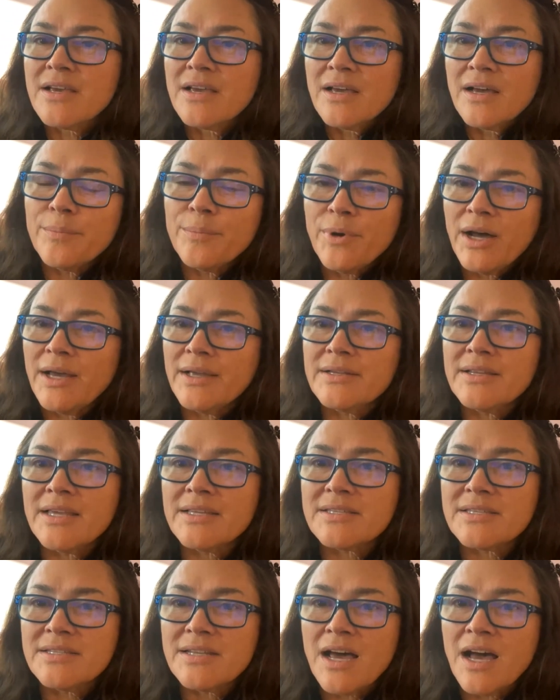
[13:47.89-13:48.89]
but
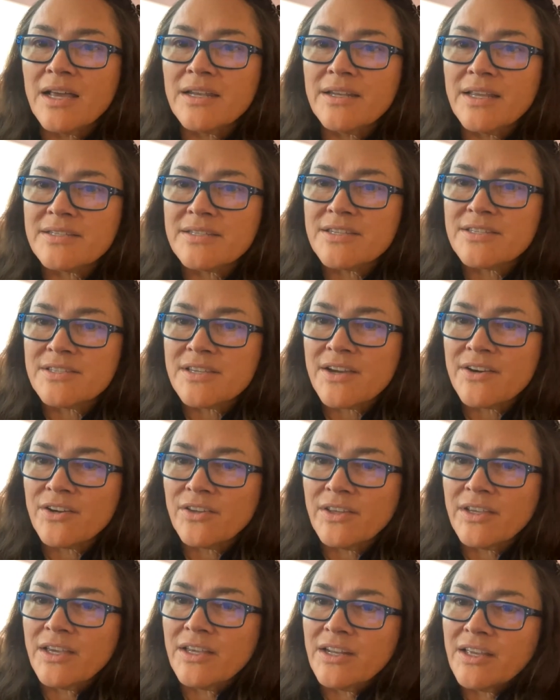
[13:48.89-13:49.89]
it's not
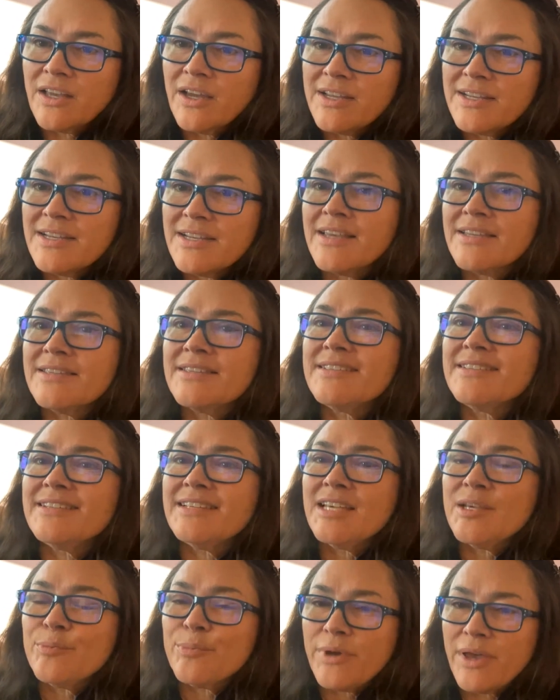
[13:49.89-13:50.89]
necessarily going to get as
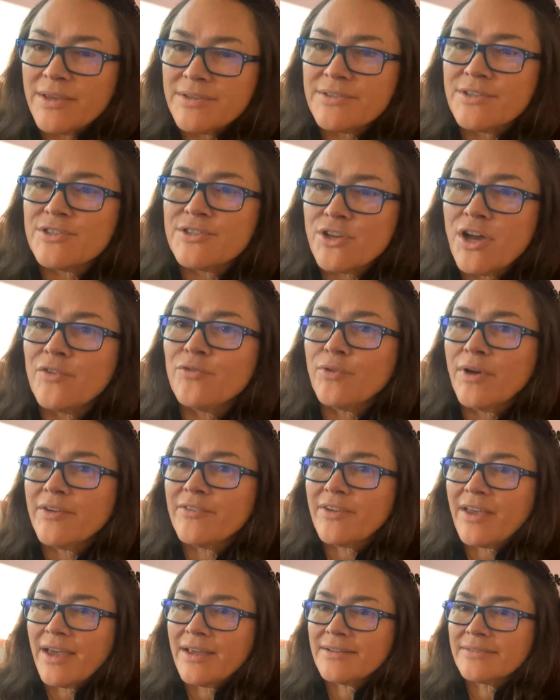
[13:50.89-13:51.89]
deep as the Softwave
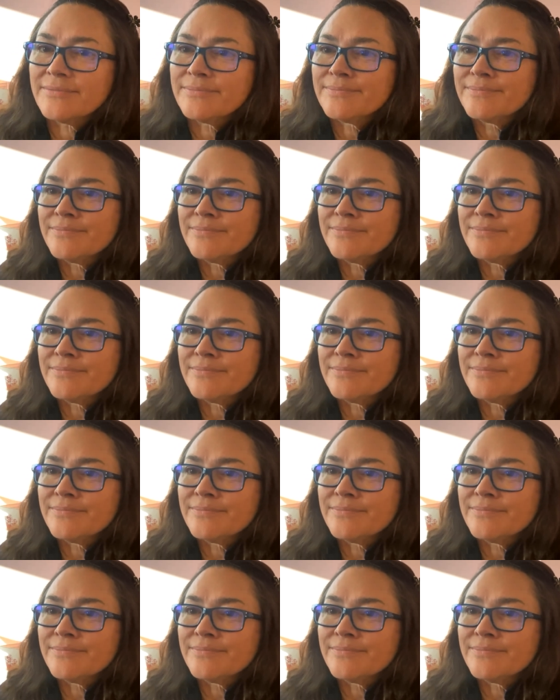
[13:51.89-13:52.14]
can.